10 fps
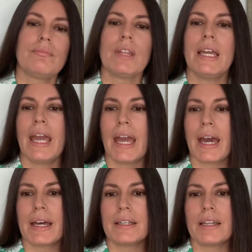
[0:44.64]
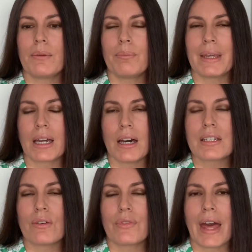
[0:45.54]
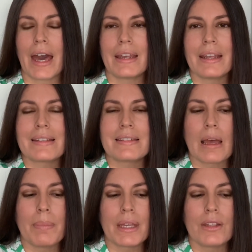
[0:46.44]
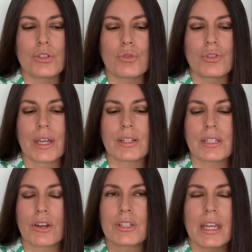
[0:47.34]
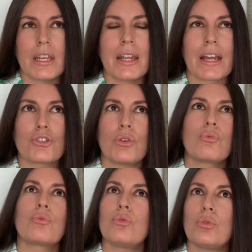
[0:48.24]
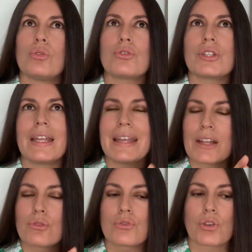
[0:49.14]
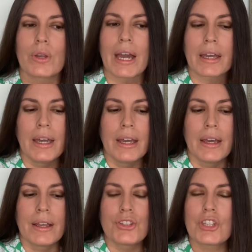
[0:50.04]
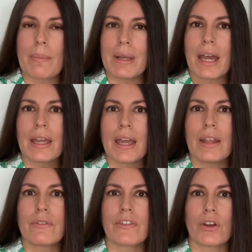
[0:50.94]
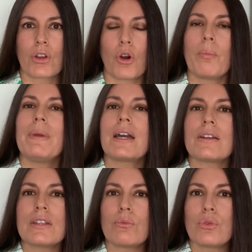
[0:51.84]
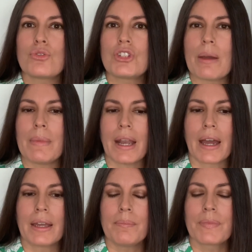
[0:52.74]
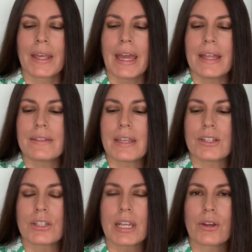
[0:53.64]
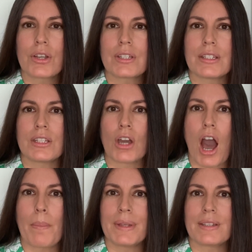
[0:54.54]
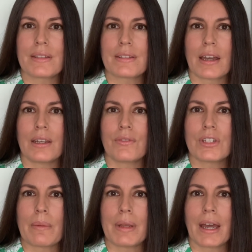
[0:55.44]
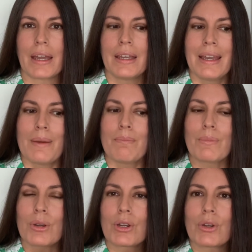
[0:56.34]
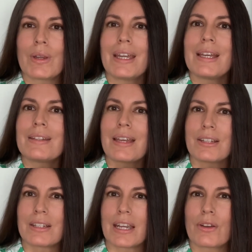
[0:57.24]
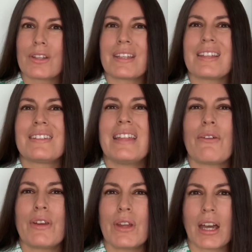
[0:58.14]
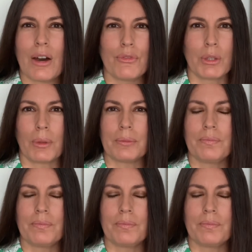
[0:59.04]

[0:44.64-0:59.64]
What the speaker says: And because of that, stepping into Sagittarius, it actually rules in natural zodiac, Gemini and Virgo. Because it rules Gemini, and Sagittarius is the opposite sign of Gemini, Mercury in Sagittarius is not very comfortable,